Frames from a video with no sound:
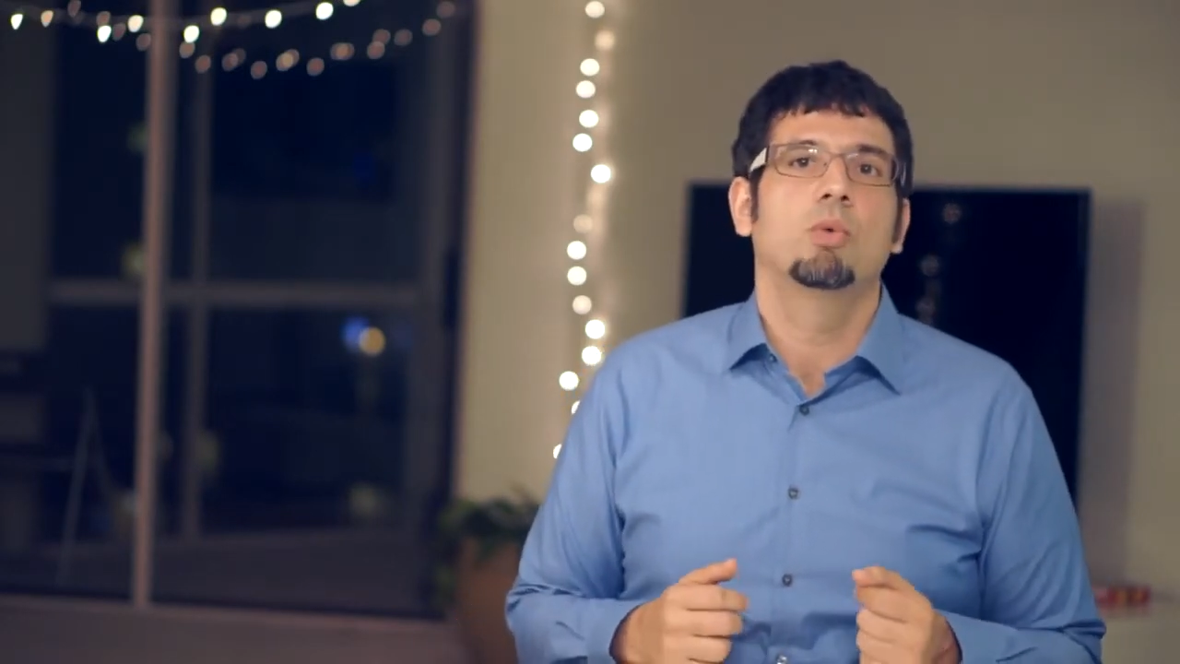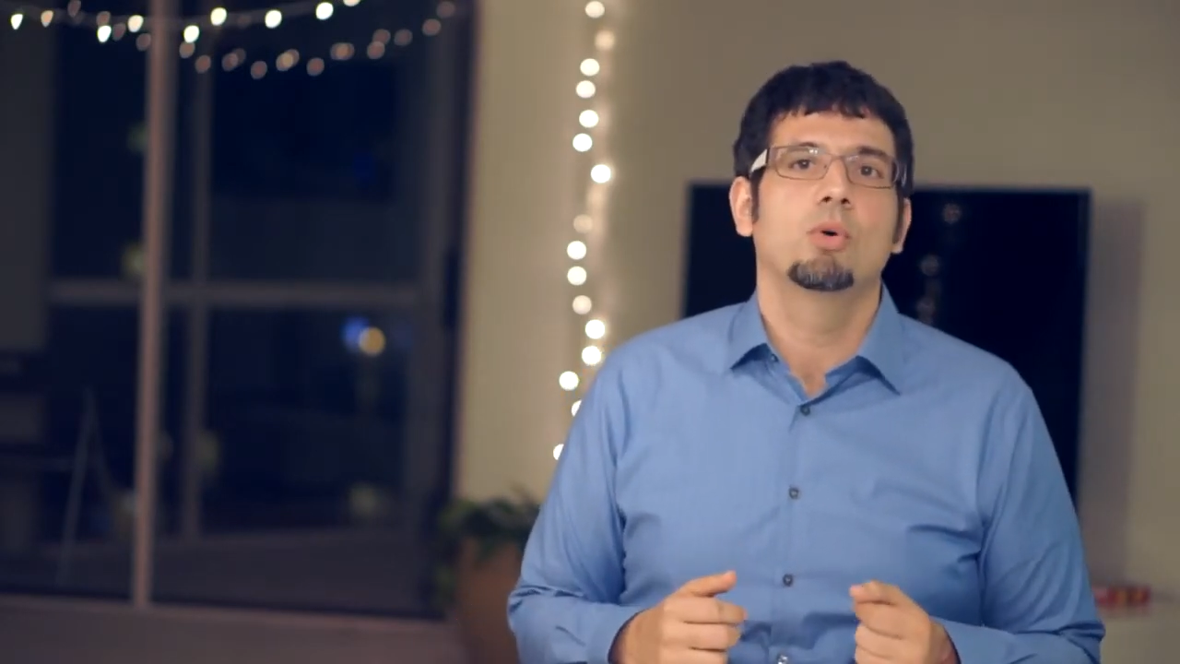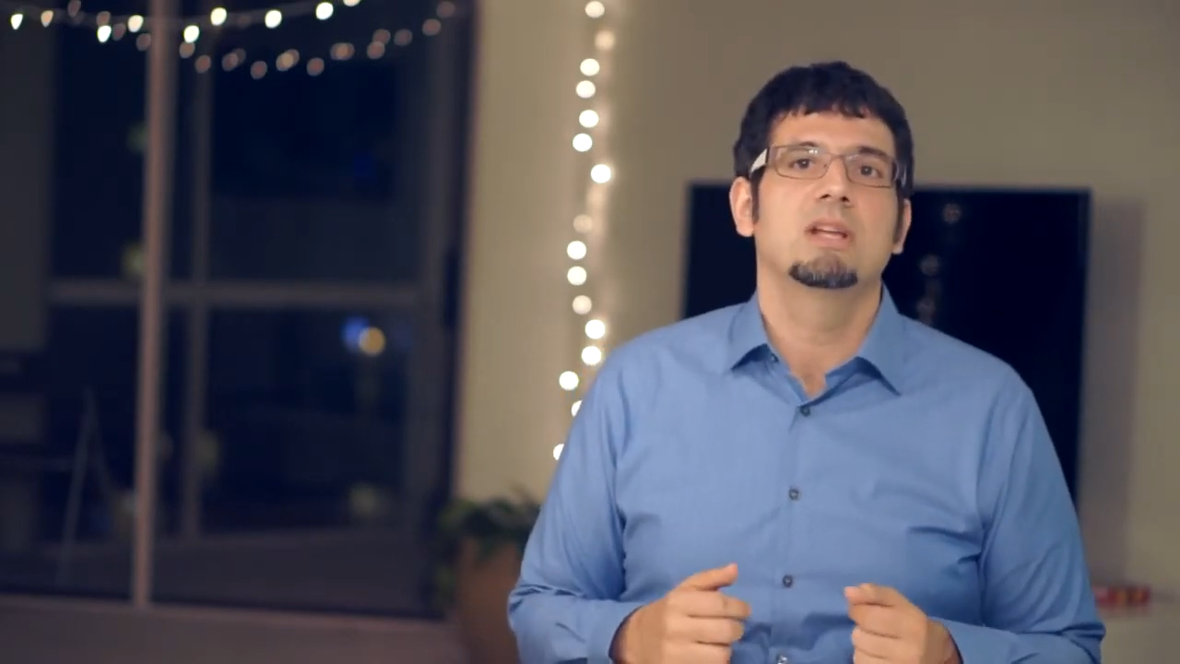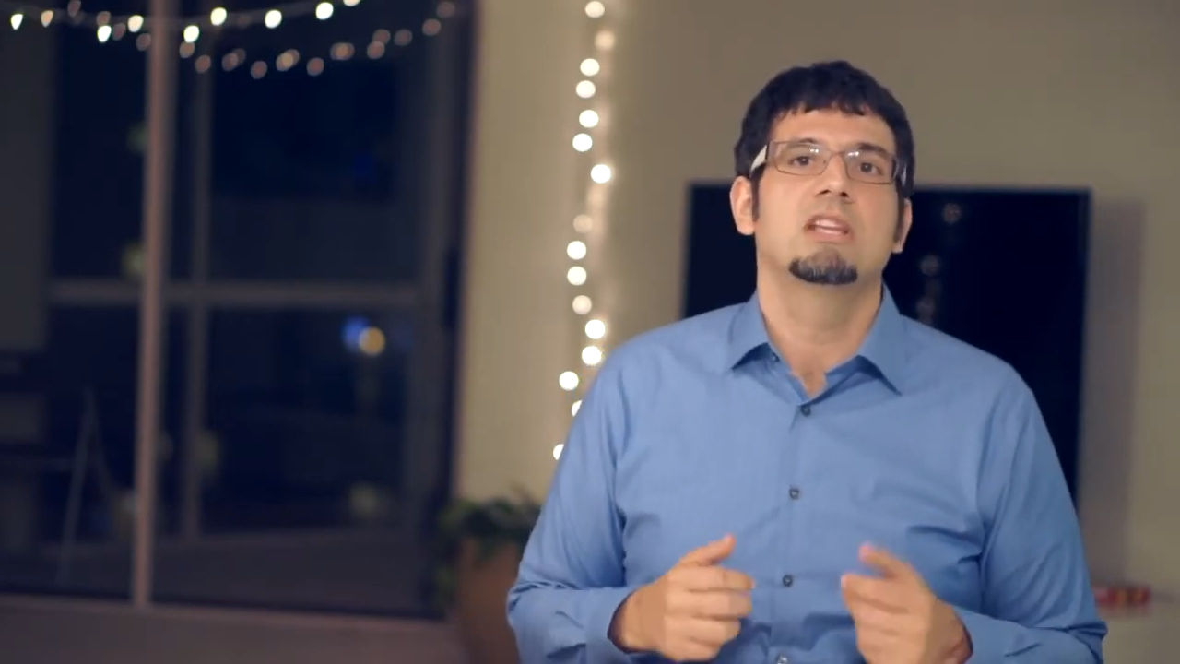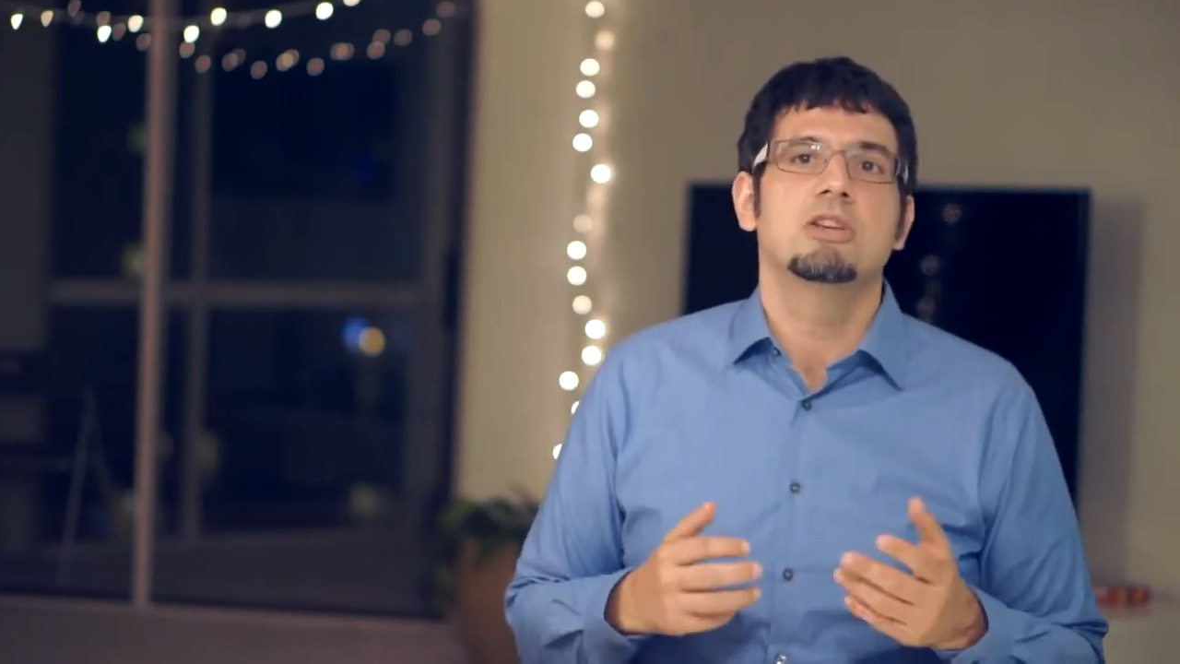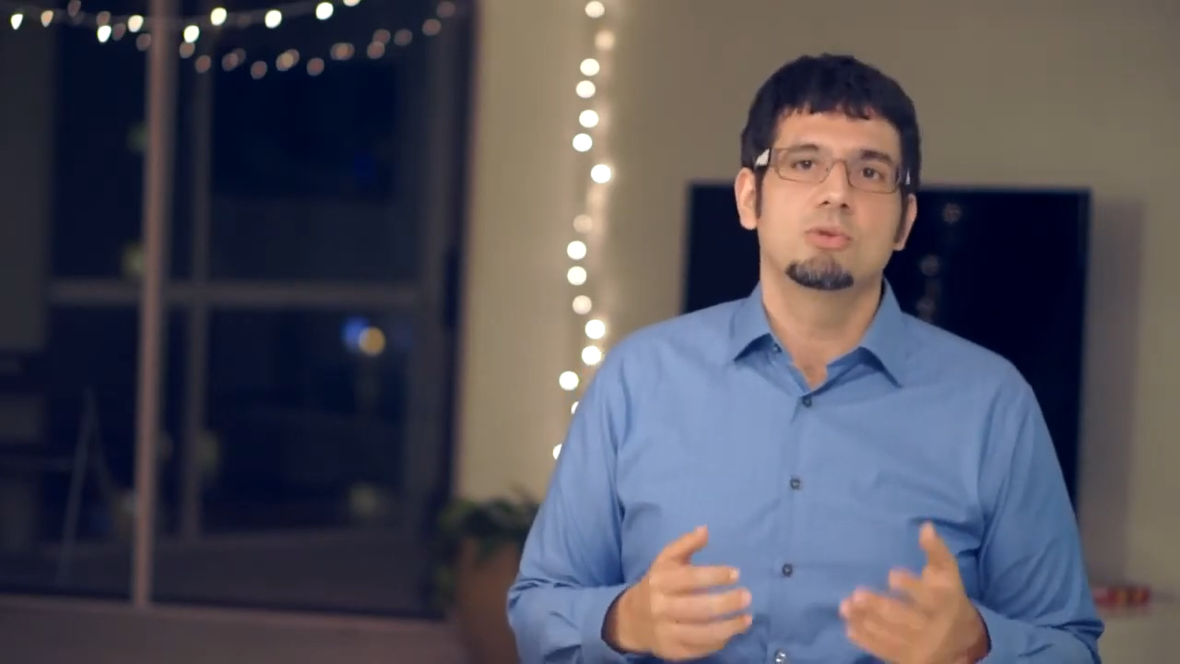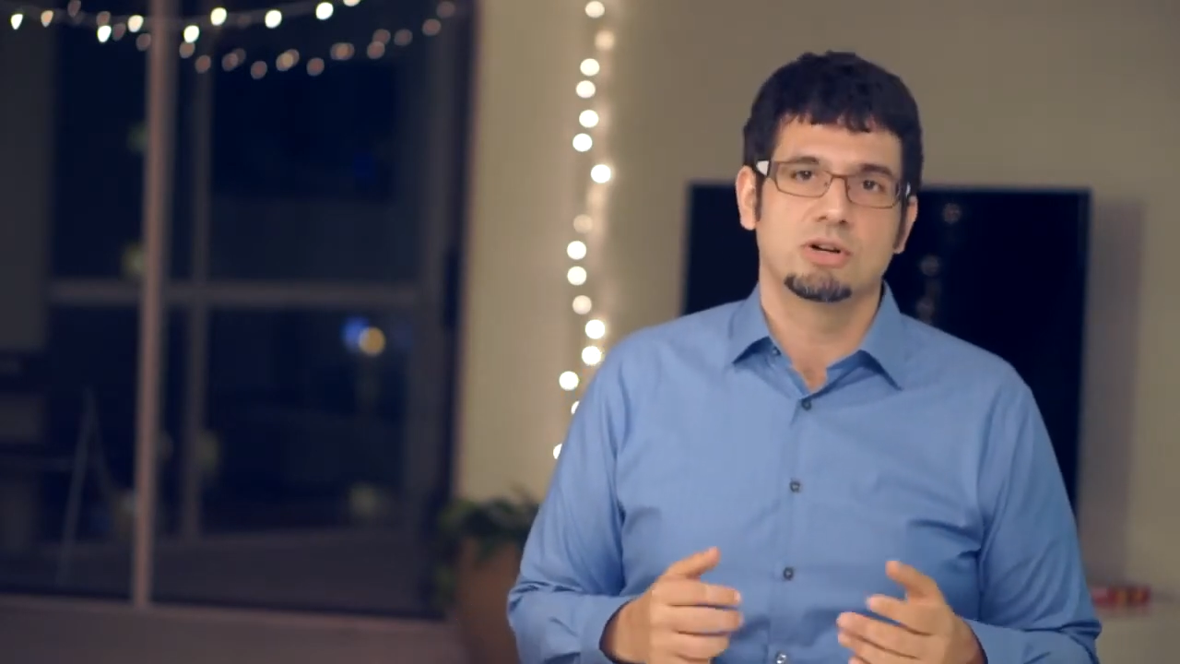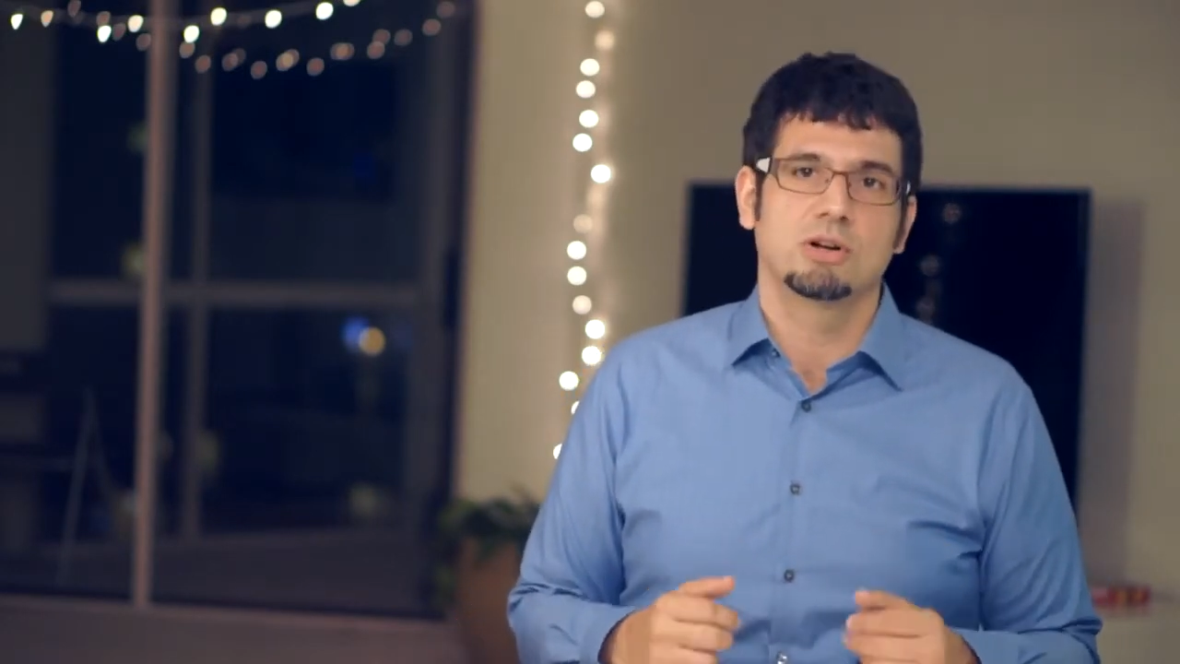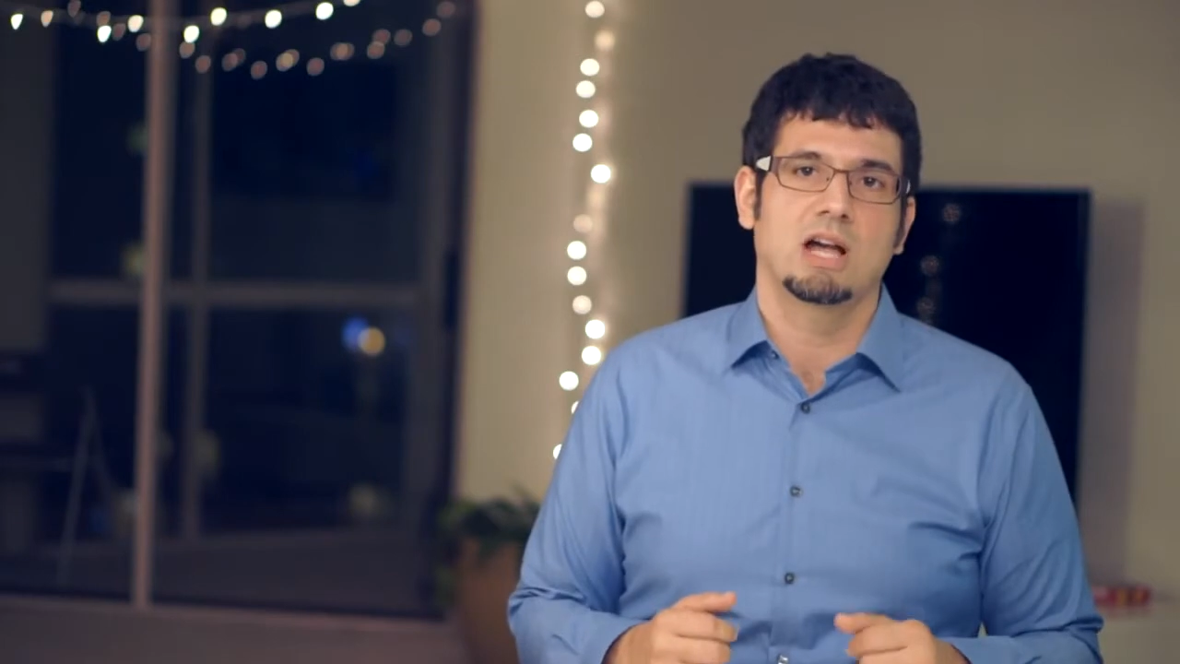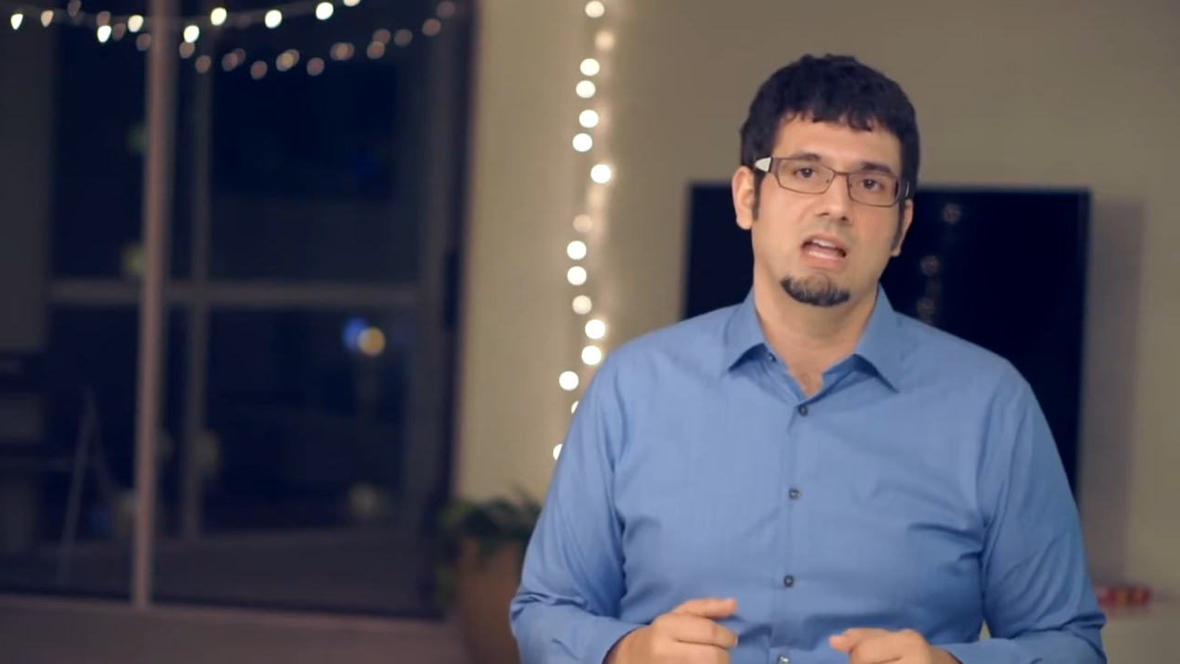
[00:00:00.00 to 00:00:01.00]
wrote a
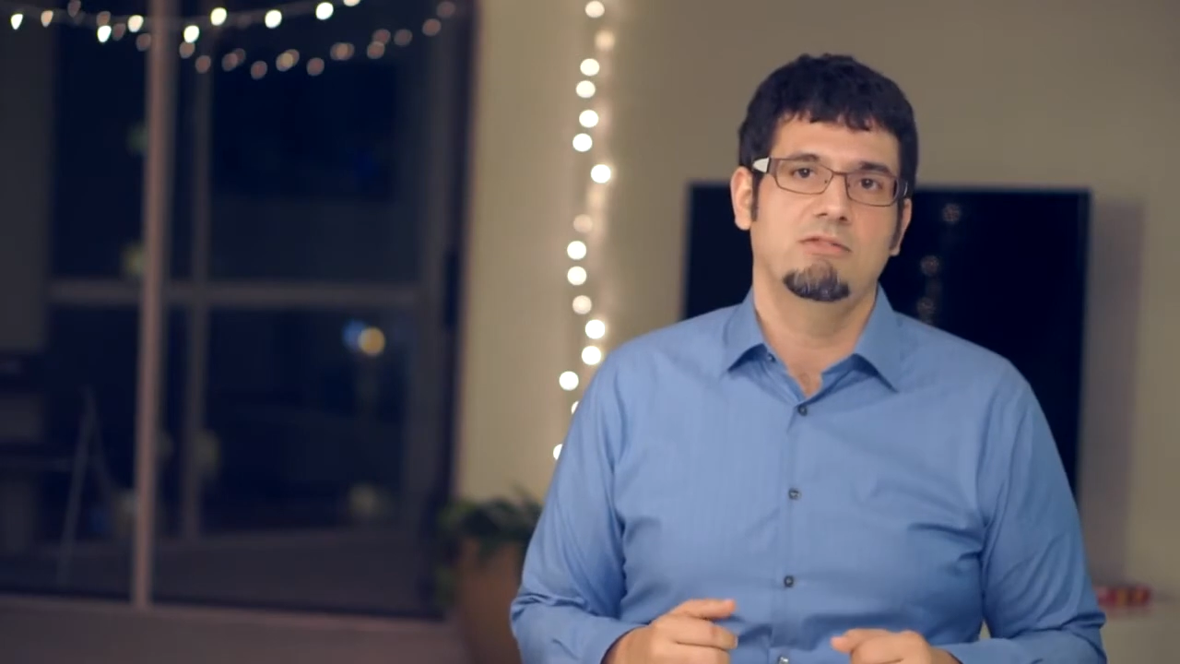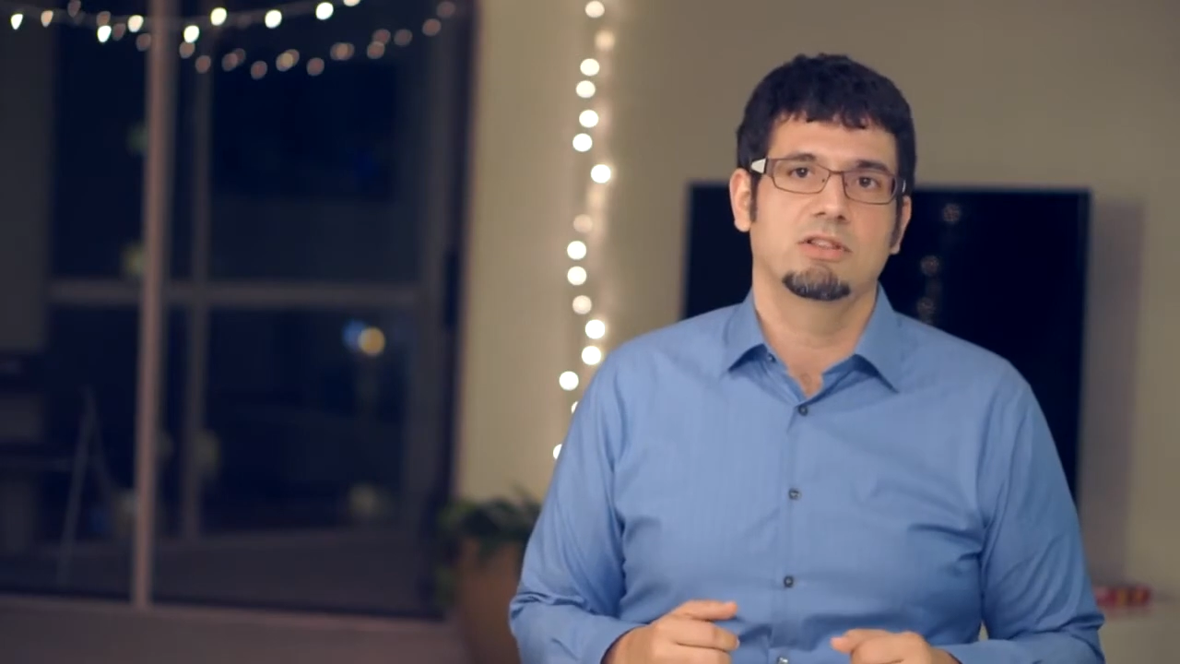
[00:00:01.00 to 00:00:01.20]
user guide